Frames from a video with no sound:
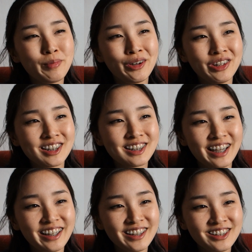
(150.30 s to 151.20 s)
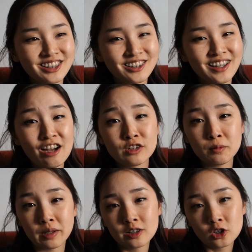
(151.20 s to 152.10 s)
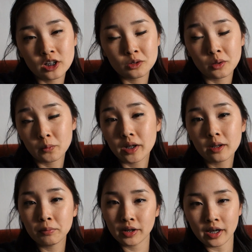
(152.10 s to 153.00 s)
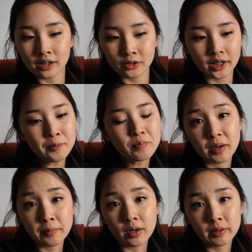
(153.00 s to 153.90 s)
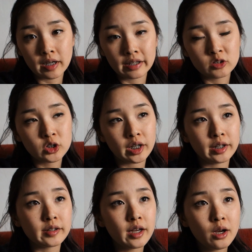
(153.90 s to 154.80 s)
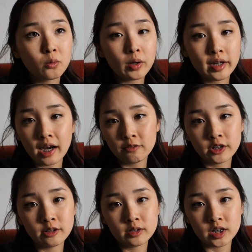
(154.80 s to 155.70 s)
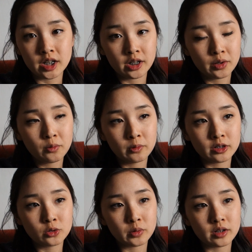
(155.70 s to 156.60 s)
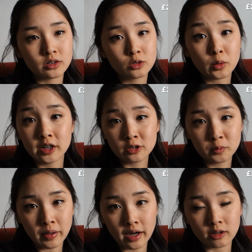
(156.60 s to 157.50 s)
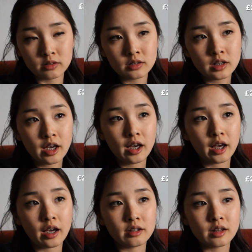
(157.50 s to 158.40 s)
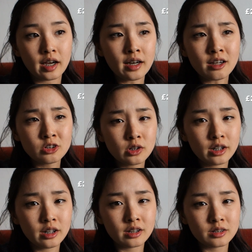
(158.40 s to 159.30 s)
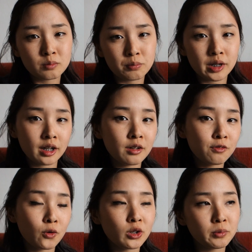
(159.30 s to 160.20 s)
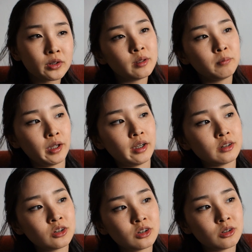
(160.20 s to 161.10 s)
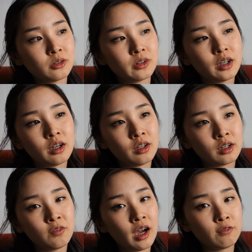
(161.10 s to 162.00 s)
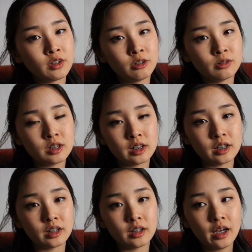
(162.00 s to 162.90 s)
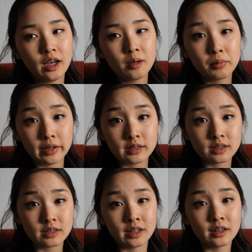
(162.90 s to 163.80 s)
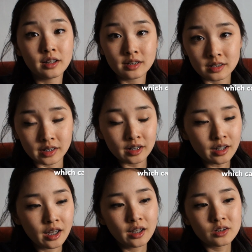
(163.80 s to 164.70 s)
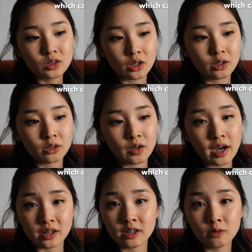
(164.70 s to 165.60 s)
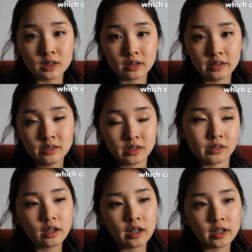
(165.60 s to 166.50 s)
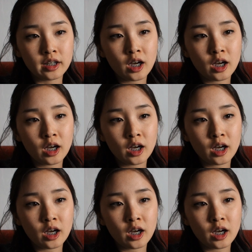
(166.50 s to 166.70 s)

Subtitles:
but we decided to have some lunch because we were pretty hungry. My mom and I shared one afternoon tea, which was £22, and that actually is pretty affordable compared to a lot of afternoon tea places in London. So I thought it was a good deal. And it